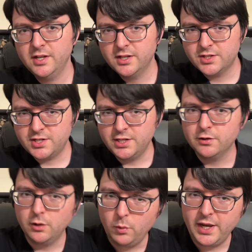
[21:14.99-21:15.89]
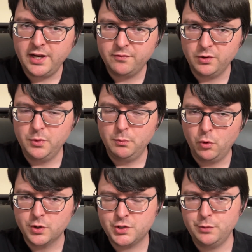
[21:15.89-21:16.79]
steer away from the
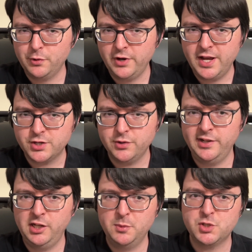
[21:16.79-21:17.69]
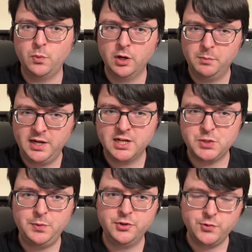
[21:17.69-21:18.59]
more supernatural elements where
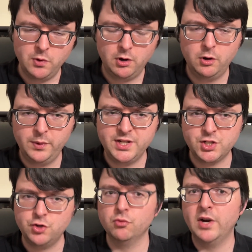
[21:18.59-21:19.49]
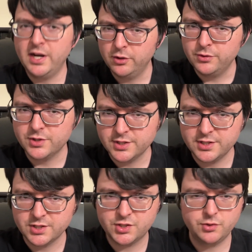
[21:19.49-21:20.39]
possible, to always ground
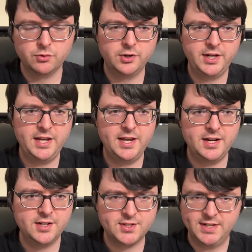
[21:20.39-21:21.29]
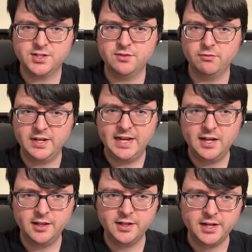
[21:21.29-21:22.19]
this story in a sense of
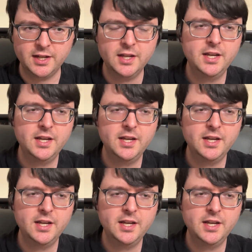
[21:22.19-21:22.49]
reality.